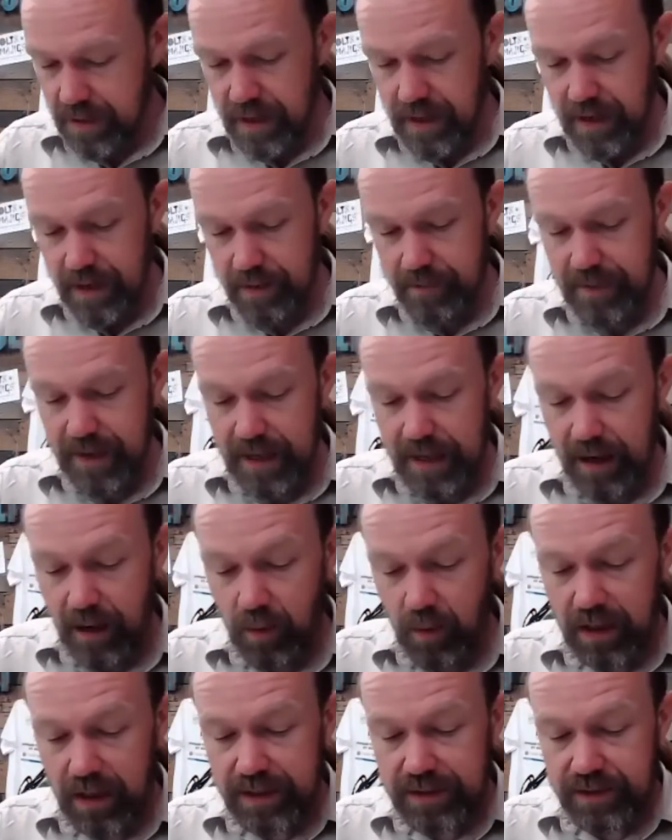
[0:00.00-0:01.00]
And I
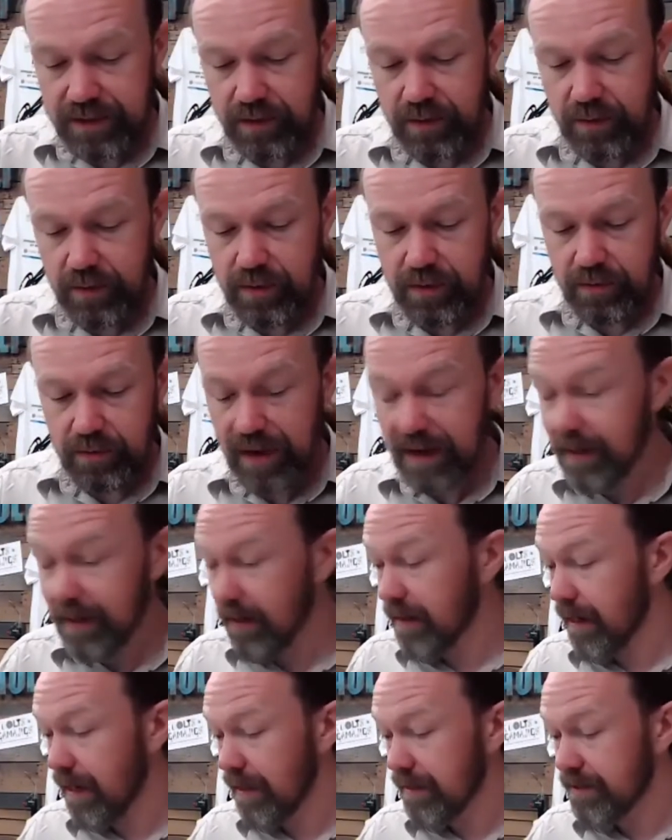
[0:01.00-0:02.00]
want to
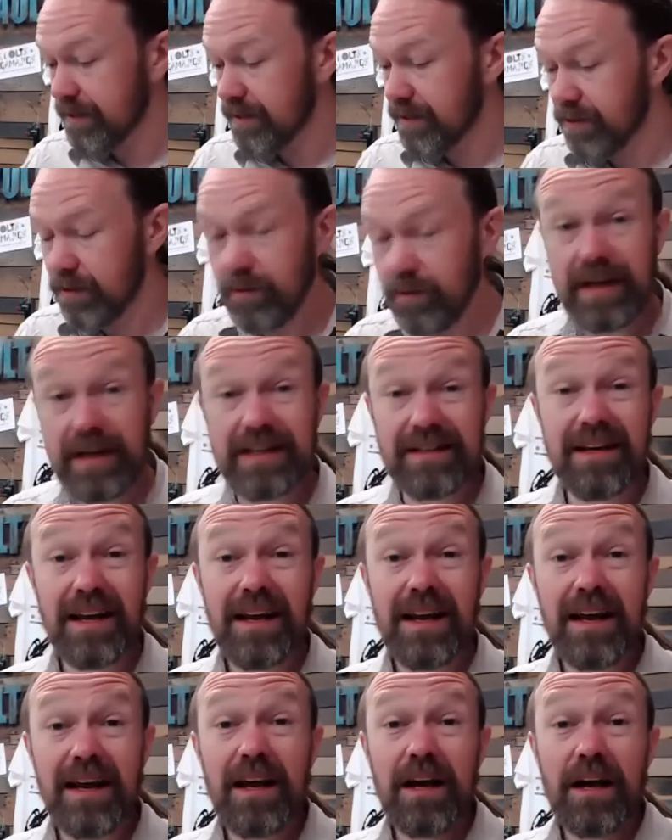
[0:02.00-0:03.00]
recognize too his
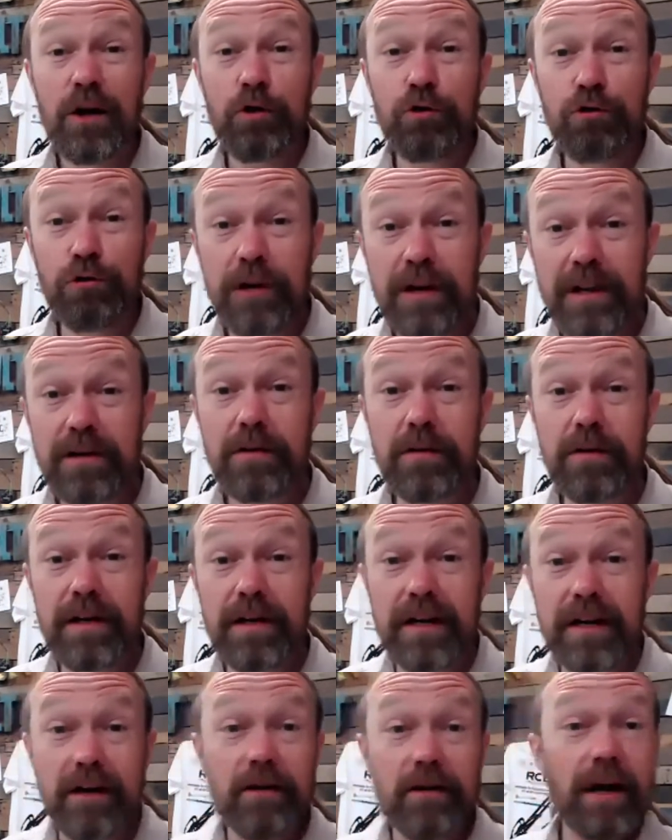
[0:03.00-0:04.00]
critical and
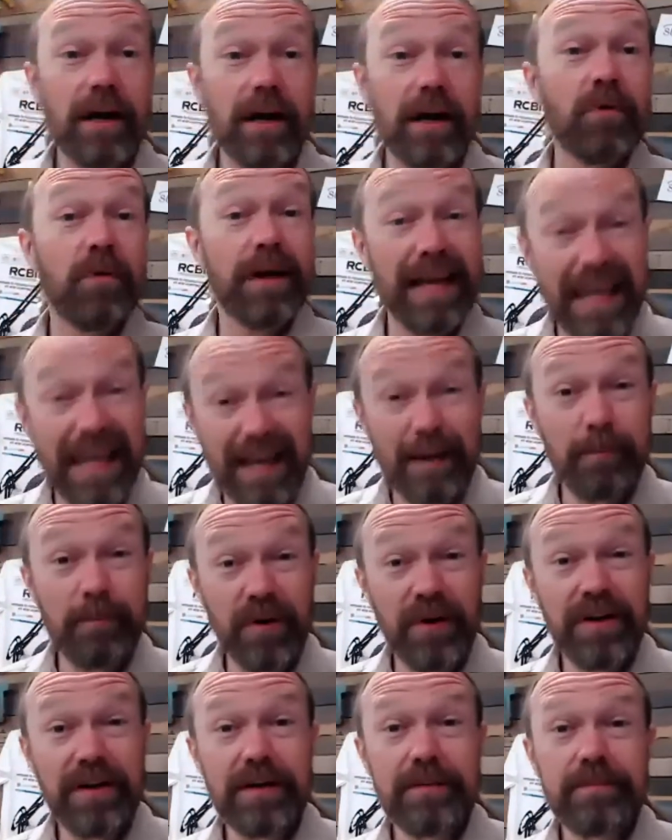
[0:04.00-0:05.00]
incredible
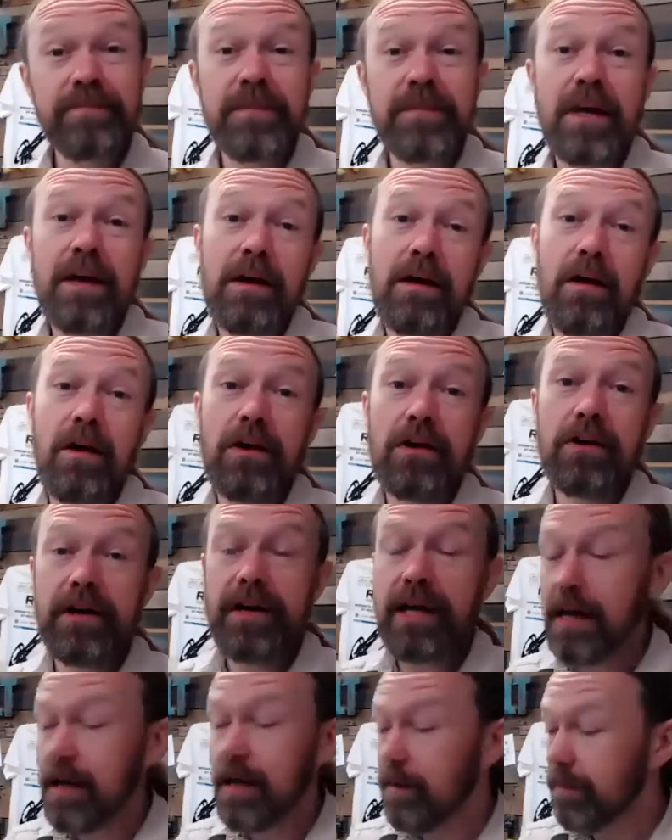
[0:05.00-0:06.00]
input on our
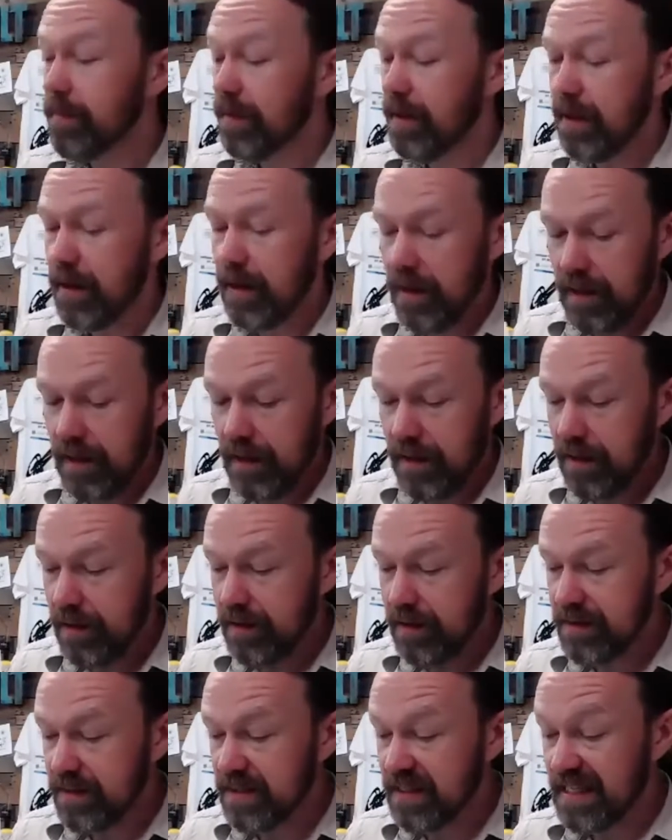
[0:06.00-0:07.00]
camp,
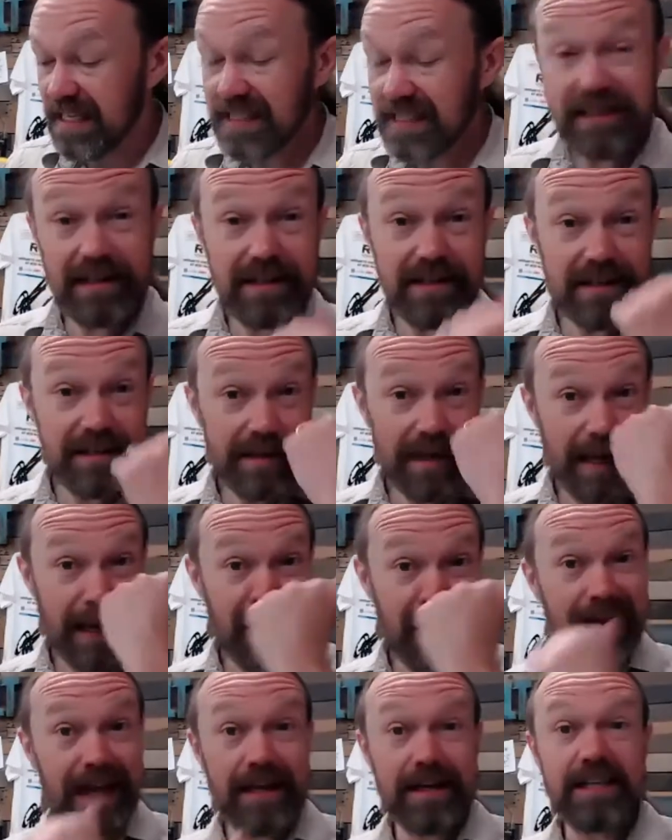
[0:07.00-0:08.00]
his assistance
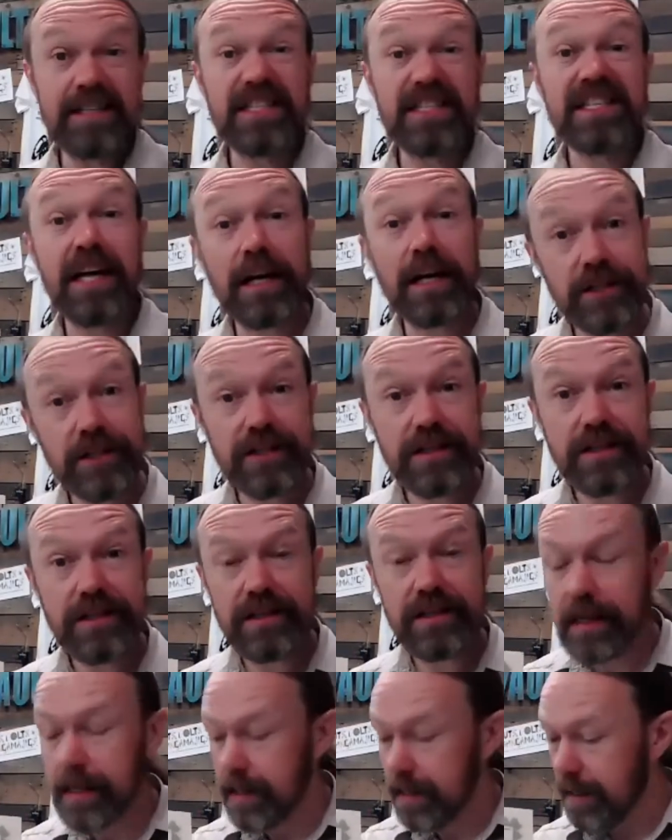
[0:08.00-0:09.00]
and
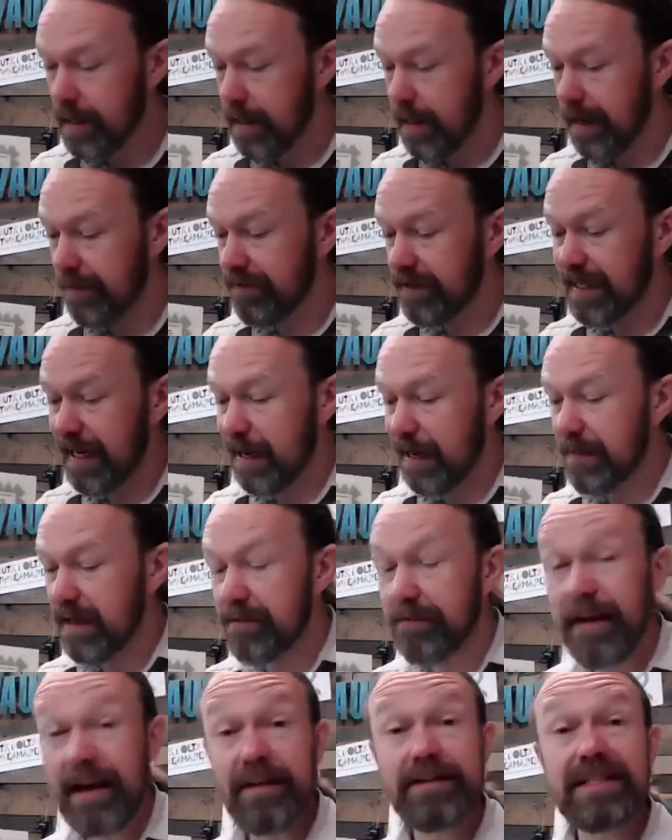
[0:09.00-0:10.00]
discussions. Every time he
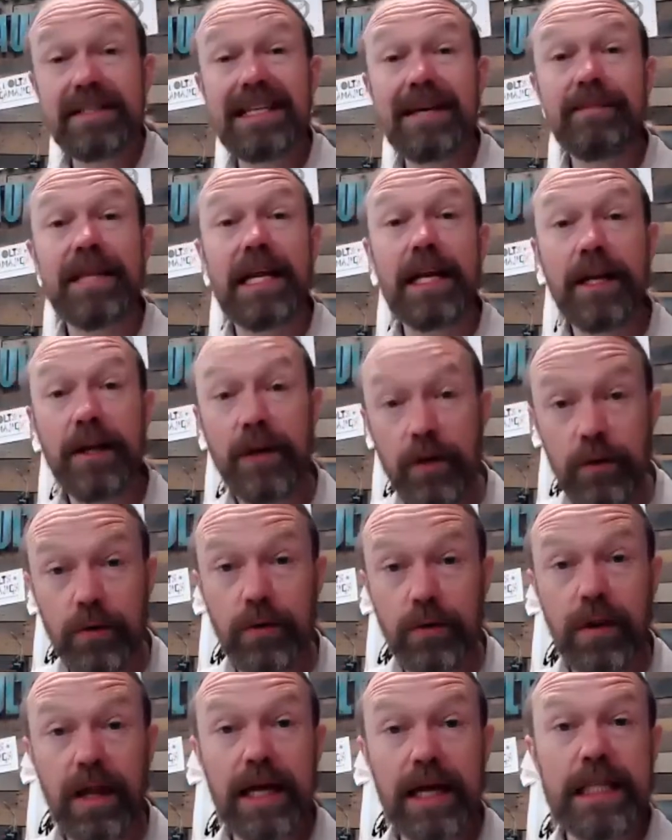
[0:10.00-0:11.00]
found something new,
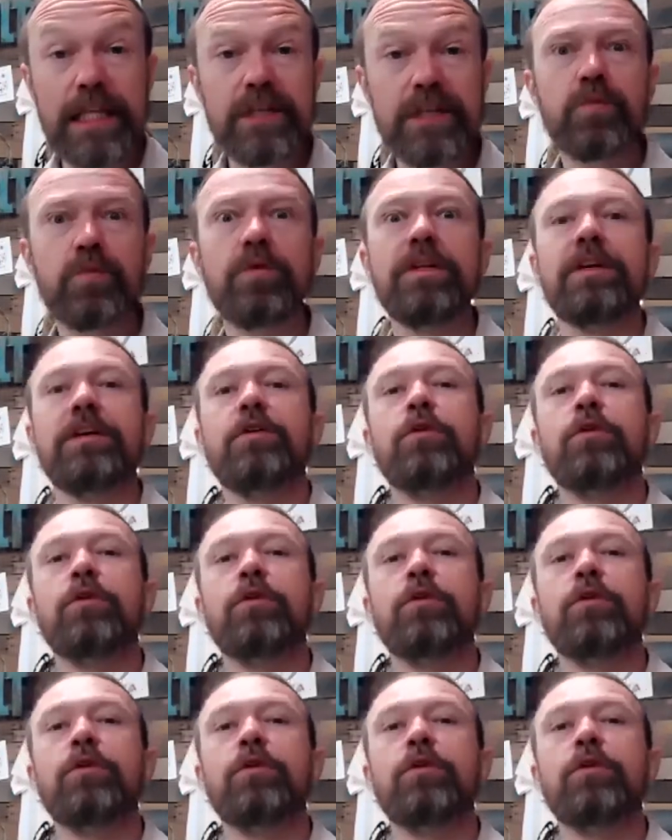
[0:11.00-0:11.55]
like this really